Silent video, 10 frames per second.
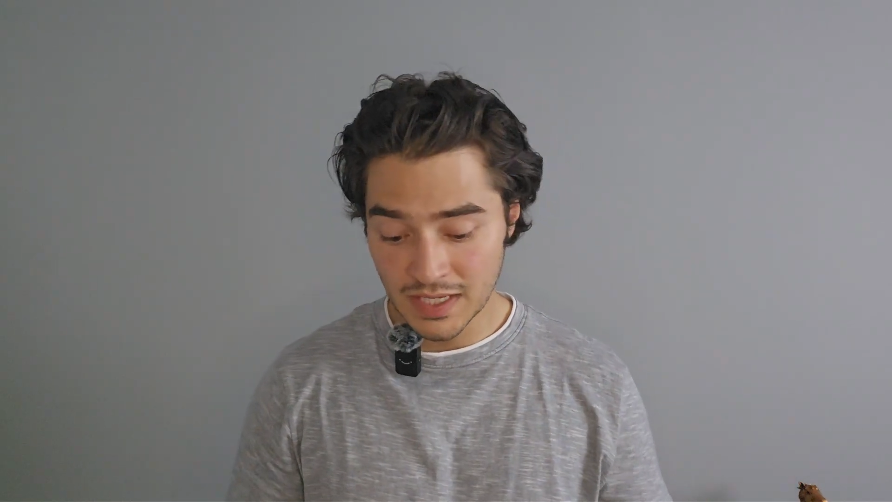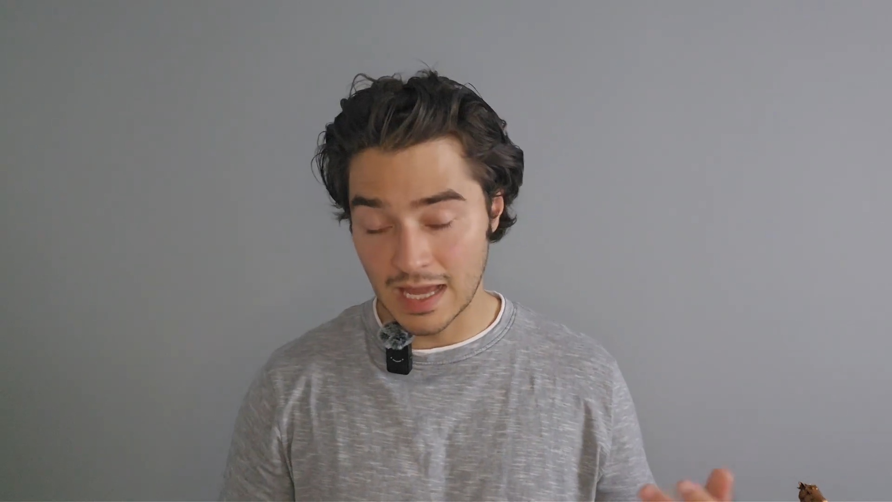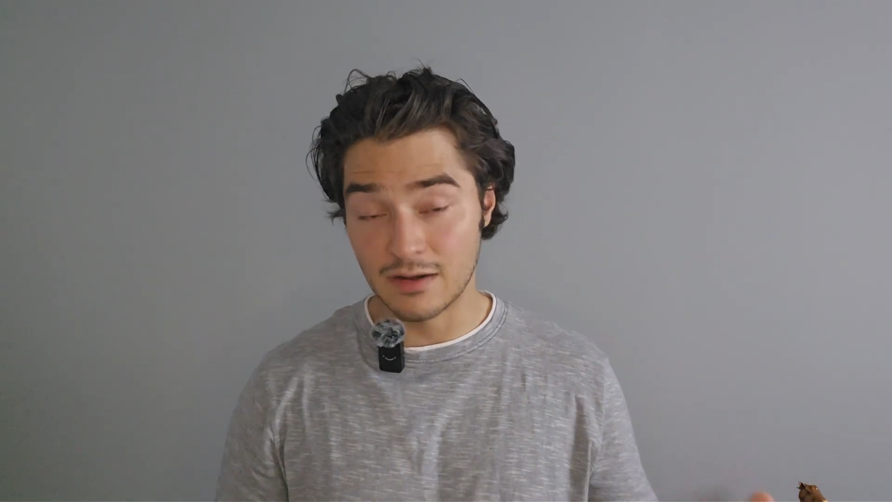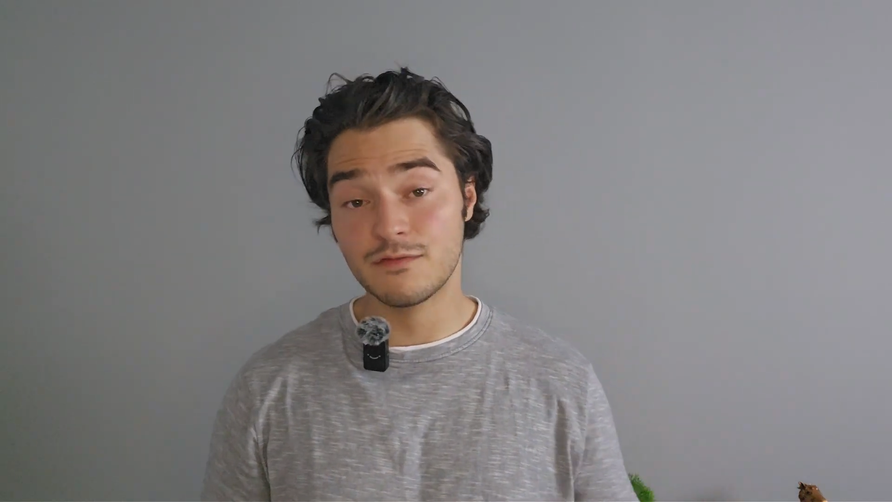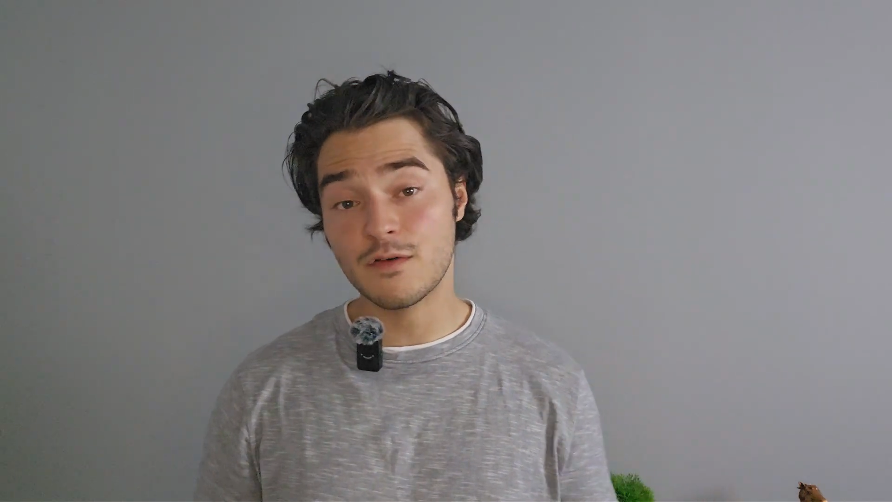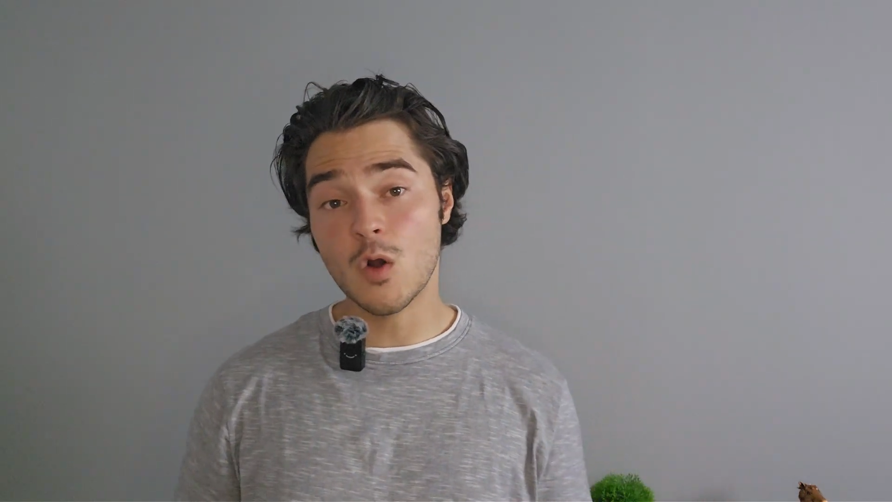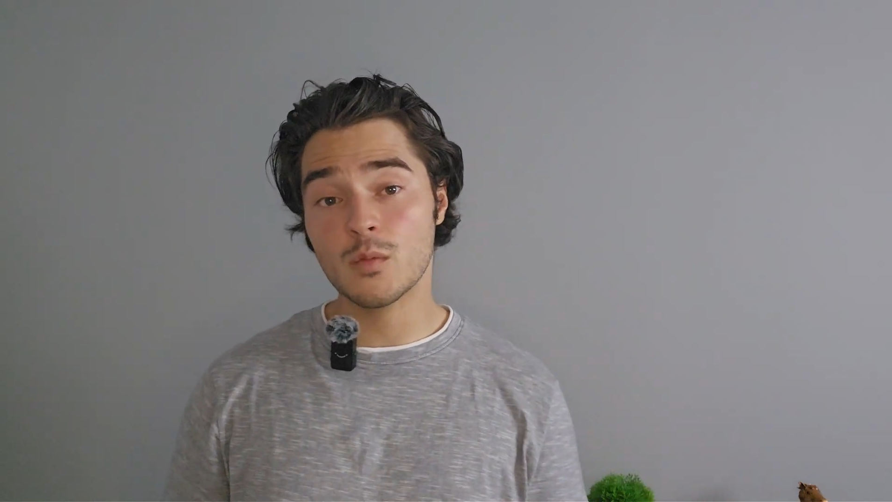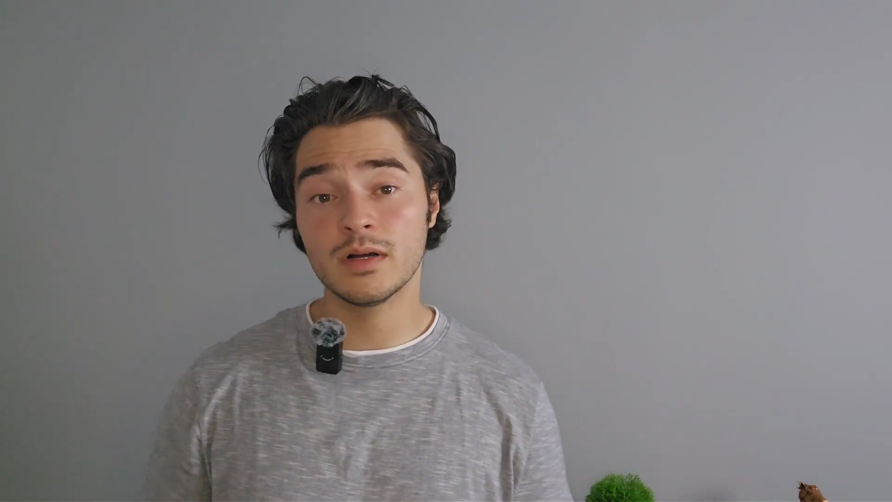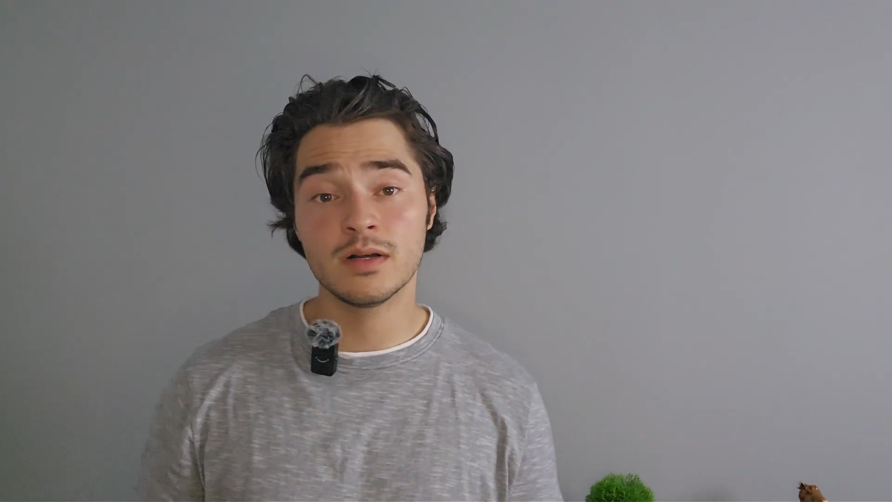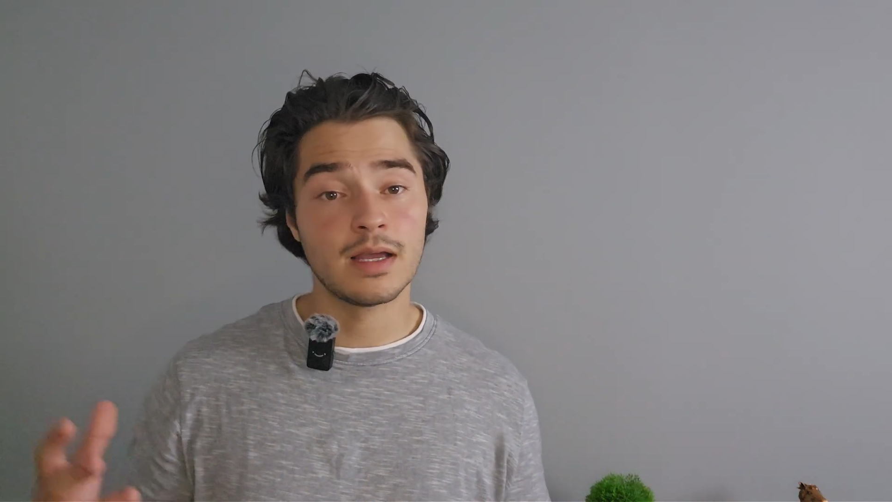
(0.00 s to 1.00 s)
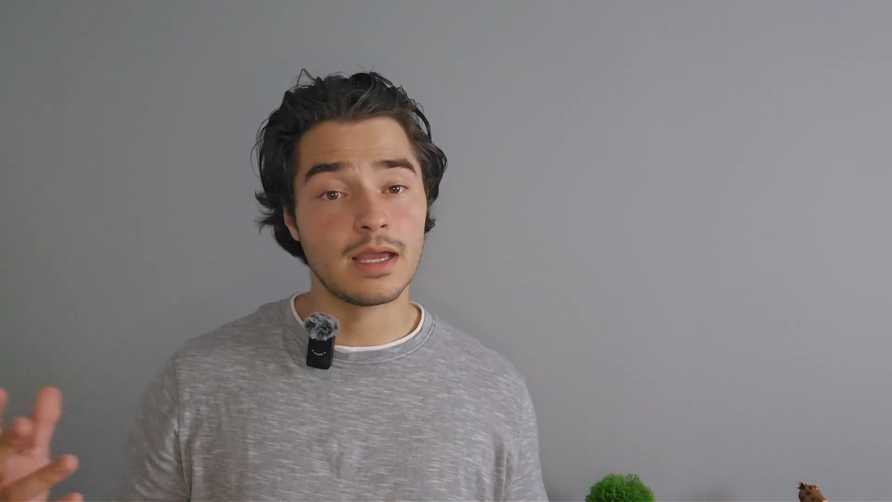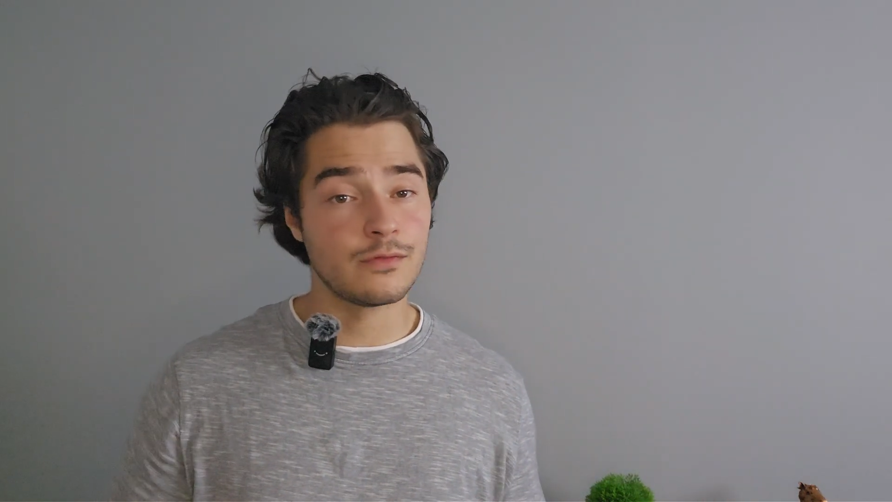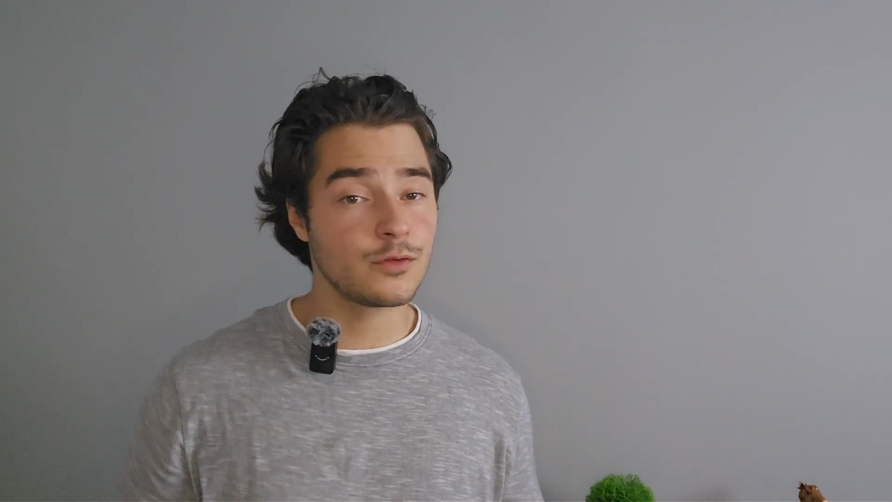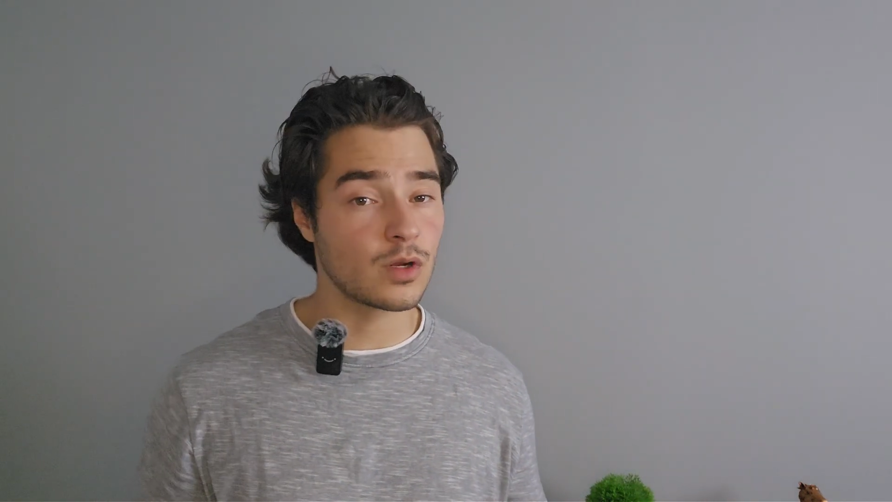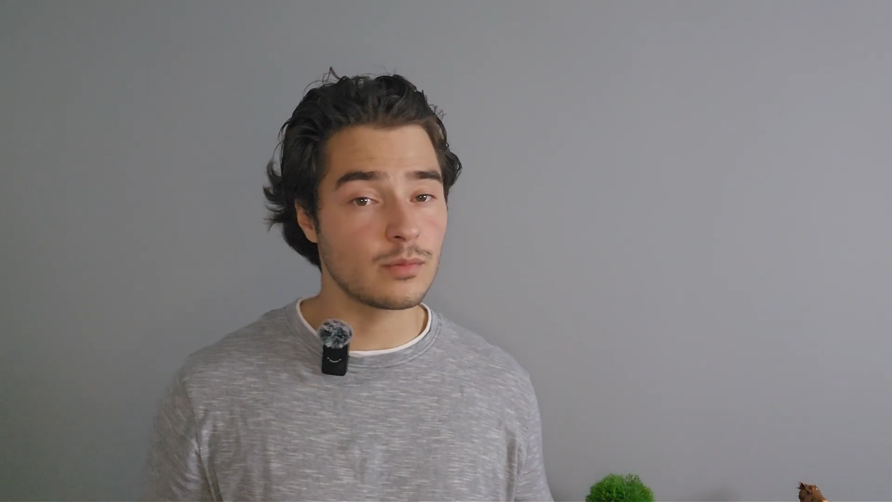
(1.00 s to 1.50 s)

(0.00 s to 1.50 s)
And foam, if you want